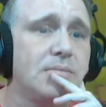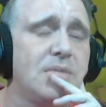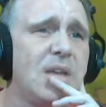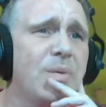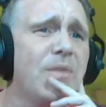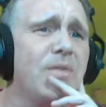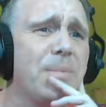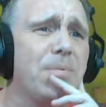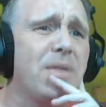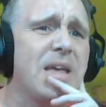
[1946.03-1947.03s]
And whatever they
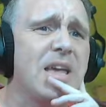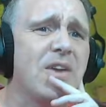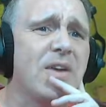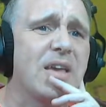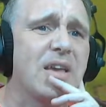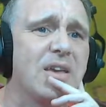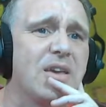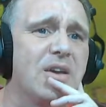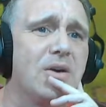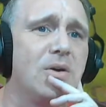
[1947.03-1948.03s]
play here, I can
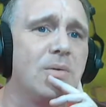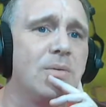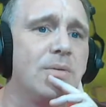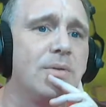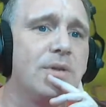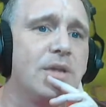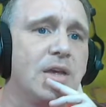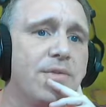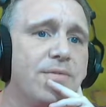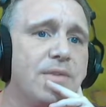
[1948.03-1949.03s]
kill
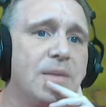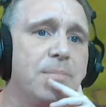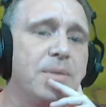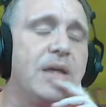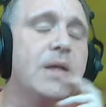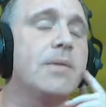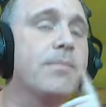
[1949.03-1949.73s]
if need be.